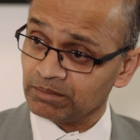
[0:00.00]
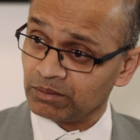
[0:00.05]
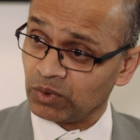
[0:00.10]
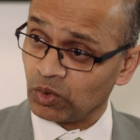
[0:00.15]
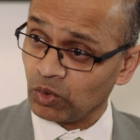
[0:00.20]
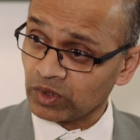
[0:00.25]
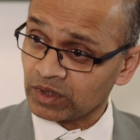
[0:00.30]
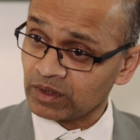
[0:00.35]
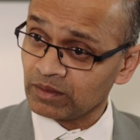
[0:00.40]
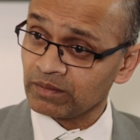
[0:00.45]

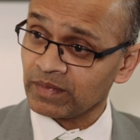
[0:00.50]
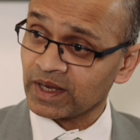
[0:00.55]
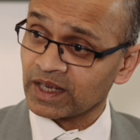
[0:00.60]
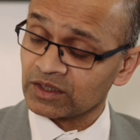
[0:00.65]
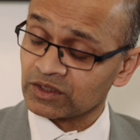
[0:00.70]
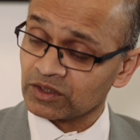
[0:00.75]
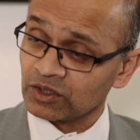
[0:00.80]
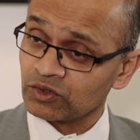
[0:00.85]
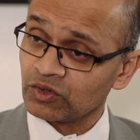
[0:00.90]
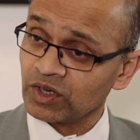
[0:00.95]
important
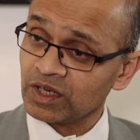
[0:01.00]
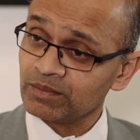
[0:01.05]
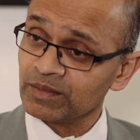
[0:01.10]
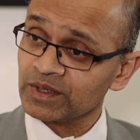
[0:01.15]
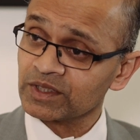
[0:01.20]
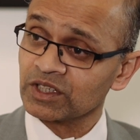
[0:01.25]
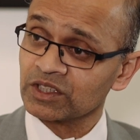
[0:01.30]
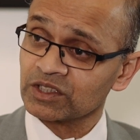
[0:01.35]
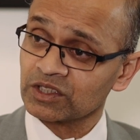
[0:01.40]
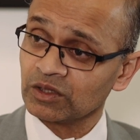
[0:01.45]
because the
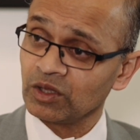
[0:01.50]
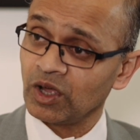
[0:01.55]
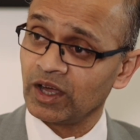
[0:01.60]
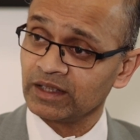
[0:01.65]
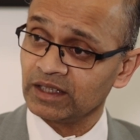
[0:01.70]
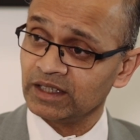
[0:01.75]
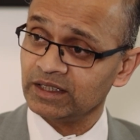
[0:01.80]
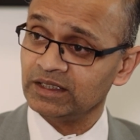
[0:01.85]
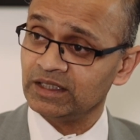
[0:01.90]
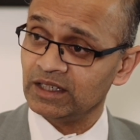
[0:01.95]
treatments are
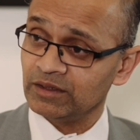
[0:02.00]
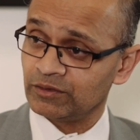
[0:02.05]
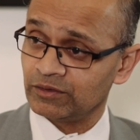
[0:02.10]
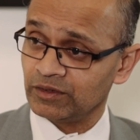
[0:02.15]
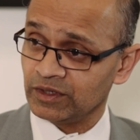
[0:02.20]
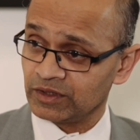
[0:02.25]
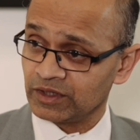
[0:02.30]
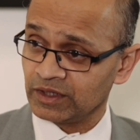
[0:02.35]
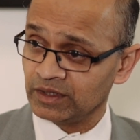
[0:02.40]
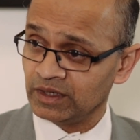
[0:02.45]
slightly
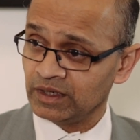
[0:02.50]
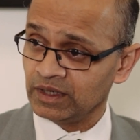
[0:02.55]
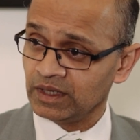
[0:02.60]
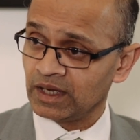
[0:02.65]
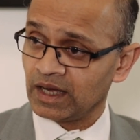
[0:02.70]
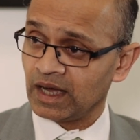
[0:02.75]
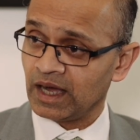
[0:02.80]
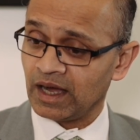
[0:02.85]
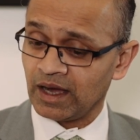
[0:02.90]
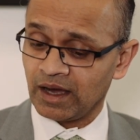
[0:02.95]
different
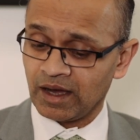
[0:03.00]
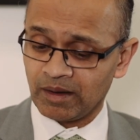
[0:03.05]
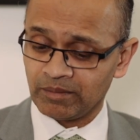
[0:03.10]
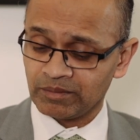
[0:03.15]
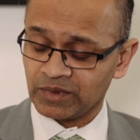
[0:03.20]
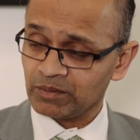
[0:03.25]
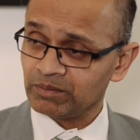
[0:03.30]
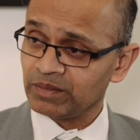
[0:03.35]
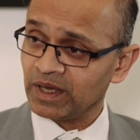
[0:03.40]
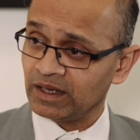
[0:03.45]

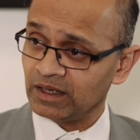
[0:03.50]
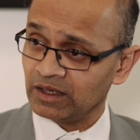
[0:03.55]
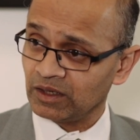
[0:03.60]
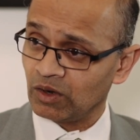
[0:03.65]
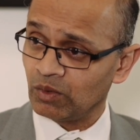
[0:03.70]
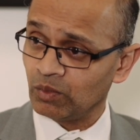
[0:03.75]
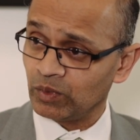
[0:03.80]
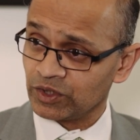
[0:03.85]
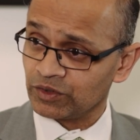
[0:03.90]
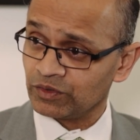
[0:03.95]

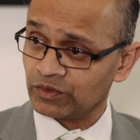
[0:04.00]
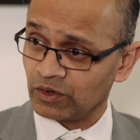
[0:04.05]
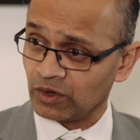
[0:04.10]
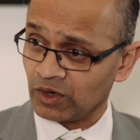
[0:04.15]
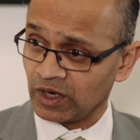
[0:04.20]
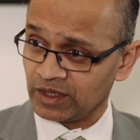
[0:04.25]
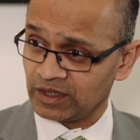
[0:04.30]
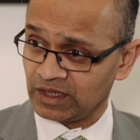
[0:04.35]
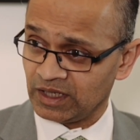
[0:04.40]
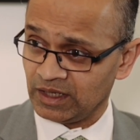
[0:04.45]
depending on which
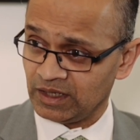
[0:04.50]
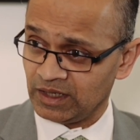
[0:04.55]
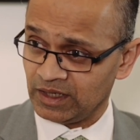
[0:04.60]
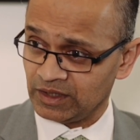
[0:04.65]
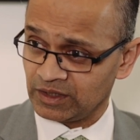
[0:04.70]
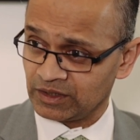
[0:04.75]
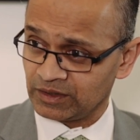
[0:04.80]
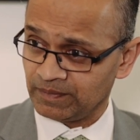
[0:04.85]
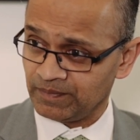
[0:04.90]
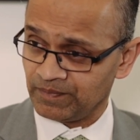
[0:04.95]
variety it
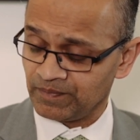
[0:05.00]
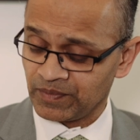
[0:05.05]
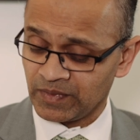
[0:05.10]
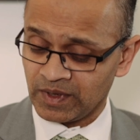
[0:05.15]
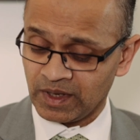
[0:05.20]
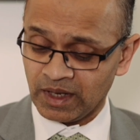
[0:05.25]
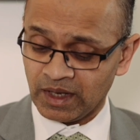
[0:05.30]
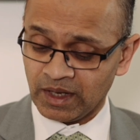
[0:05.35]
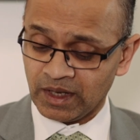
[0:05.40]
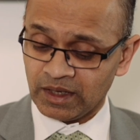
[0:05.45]
is.
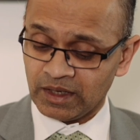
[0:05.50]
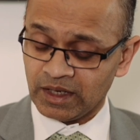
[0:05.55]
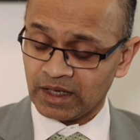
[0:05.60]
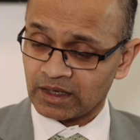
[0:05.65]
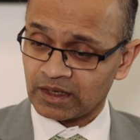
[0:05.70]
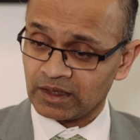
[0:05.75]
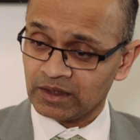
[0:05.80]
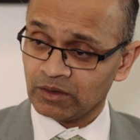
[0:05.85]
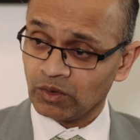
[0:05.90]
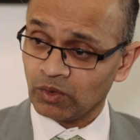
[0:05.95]

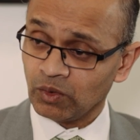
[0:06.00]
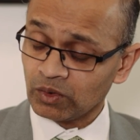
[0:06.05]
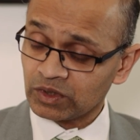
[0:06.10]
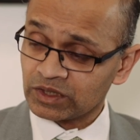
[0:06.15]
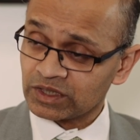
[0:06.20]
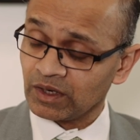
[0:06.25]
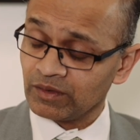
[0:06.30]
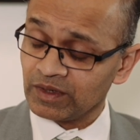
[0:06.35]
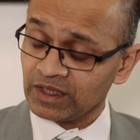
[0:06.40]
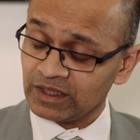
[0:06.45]
You can
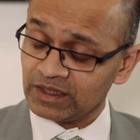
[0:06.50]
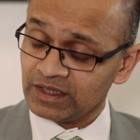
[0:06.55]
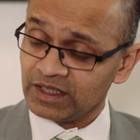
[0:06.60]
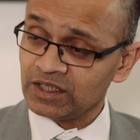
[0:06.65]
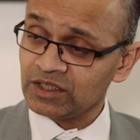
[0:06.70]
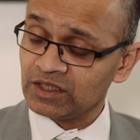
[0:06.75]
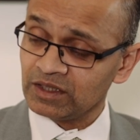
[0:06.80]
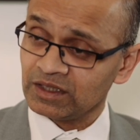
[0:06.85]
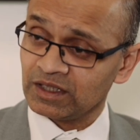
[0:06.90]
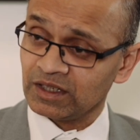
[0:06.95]
also, in
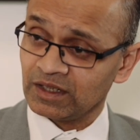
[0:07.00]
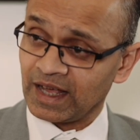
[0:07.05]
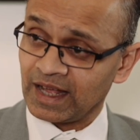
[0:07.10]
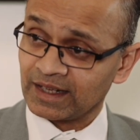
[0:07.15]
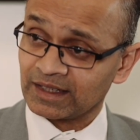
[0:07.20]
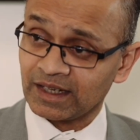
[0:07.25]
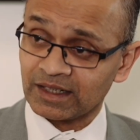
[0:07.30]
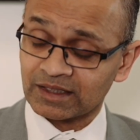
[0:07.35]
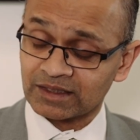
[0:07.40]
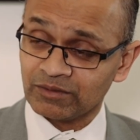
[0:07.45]
addition to
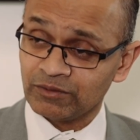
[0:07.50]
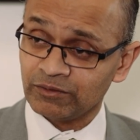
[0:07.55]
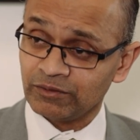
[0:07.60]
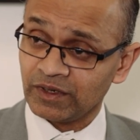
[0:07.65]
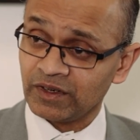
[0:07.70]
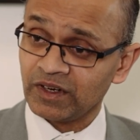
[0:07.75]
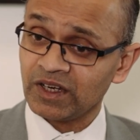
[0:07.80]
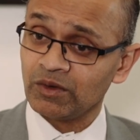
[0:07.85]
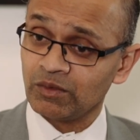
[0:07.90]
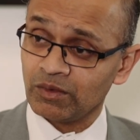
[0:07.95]
that, get some
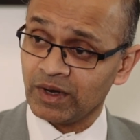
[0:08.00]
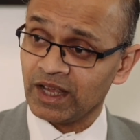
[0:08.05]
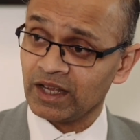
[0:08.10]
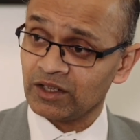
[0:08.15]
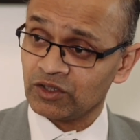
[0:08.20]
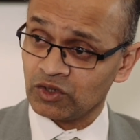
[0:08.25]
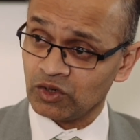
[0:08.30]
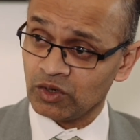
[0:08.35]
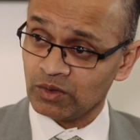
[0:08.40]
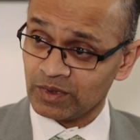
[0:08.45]
very rare
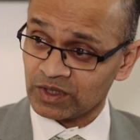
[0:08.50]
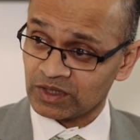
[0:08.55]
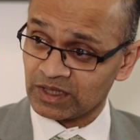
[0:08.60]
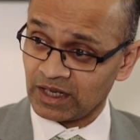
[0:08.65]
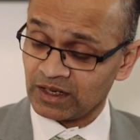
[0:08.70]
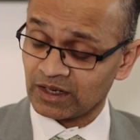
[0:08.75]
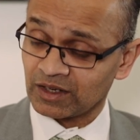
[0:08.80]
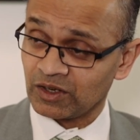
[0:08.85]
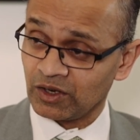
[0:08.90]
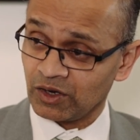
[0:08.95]
tumours
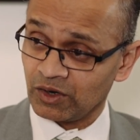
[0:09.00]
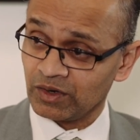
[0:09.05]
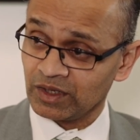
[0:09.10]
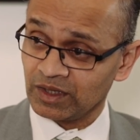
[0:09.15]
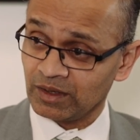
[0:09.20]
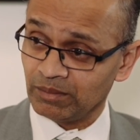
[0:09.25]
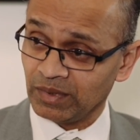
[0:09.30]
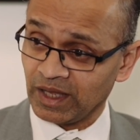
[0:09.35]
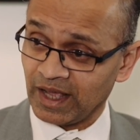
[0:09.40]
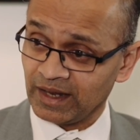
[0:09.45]
that occur
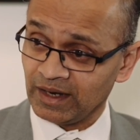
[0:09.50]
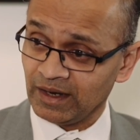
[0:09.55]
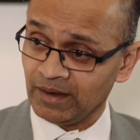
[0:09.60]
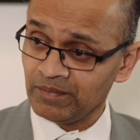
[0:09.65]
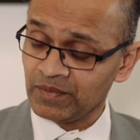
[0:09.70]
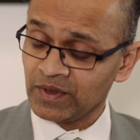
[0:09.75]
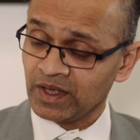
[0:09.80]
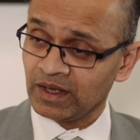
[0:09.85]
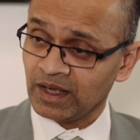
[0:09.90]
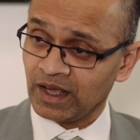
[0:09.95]
in the
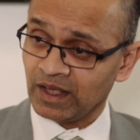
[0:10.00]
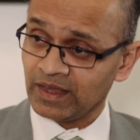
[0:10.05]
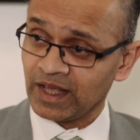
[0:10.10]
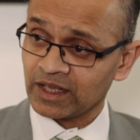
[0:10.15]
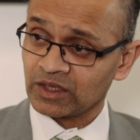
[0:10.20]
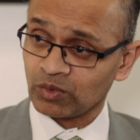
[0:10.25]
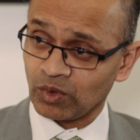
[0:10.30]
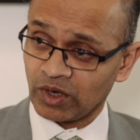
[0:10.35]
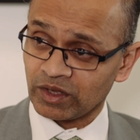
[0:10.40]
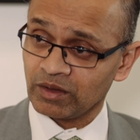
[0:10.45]
bladder, and
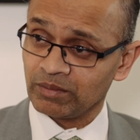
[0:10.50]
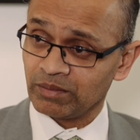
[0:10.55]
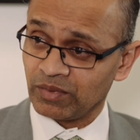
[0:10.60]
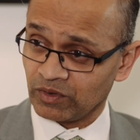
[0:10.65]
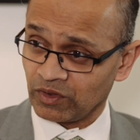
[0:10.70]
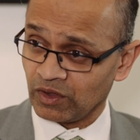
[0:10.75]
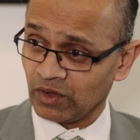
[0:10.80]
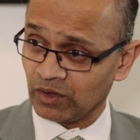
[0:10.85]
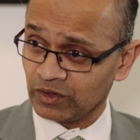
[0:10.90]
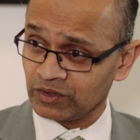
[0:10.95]
that's why the
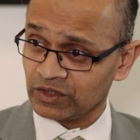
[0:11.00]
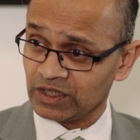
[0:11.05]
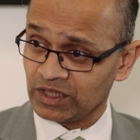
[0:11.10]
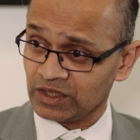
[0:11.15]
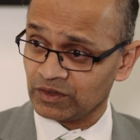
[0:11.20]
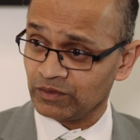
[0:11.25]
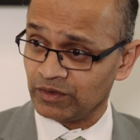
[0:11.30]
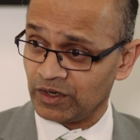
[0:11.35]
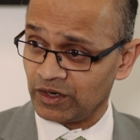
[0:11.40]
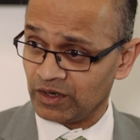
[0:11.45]
pathology
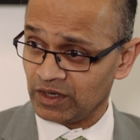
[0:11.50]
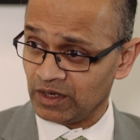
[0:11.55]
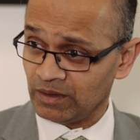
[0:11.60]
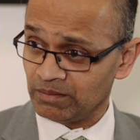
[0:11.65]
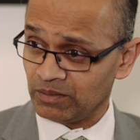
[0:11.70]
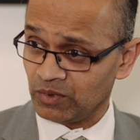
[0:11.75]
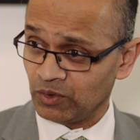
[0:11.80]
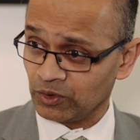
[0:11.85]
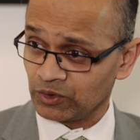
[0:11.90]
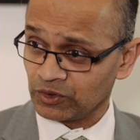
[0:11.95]
is very
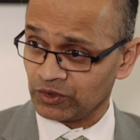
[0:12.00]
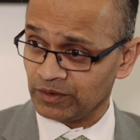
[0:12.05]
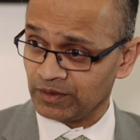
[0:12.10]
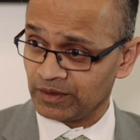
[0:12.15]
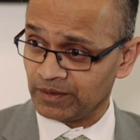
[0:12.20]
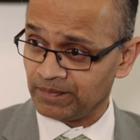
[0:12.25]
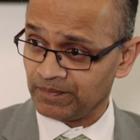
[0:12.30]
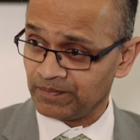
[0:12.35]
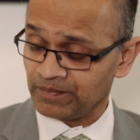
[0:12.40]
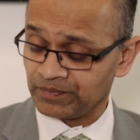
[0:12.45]

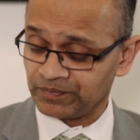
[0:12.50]
important.